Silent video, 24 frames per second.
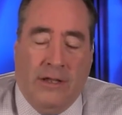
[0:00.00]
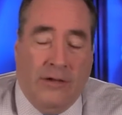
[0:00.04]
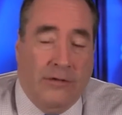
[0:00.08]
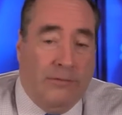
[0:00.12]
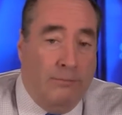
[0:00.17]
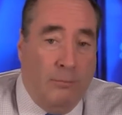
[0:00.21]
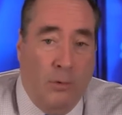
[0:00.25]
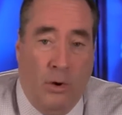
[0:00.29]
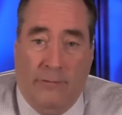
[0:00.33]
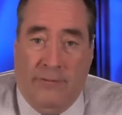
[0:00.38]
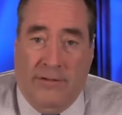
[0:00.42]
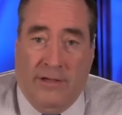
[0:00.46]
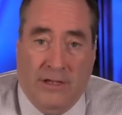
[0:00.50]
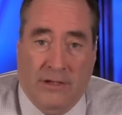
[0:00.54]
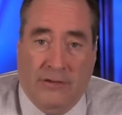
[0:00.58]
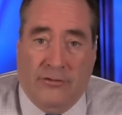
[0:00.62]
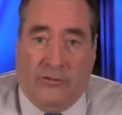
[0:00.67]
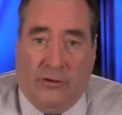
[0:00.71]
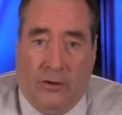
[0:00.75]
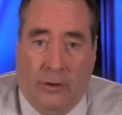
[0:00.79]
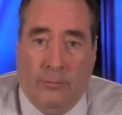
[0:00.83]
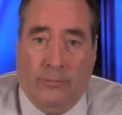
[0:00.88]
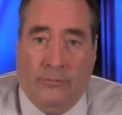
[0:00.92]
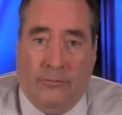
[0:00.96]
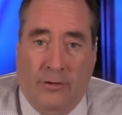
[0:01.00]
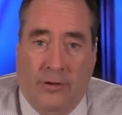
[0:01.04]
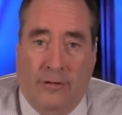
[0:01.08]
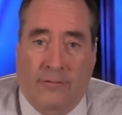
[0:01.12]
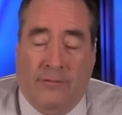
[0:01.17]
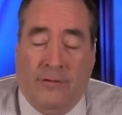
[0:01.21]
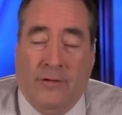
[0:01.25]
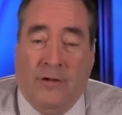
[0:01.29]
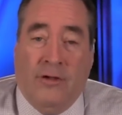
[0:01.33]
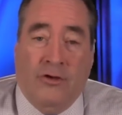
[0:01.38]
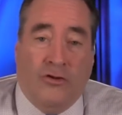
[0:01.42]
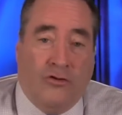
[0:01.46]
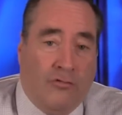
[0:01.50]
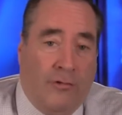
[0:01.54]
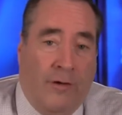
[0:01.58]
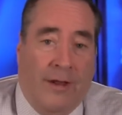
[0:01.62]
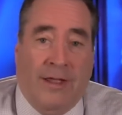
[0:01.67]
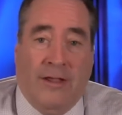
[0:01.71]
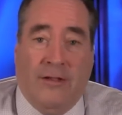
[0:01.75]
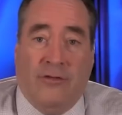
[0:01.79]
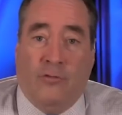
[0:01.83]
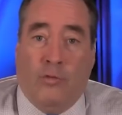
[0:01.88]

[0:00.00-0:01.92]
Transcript: is moving in terms of trends,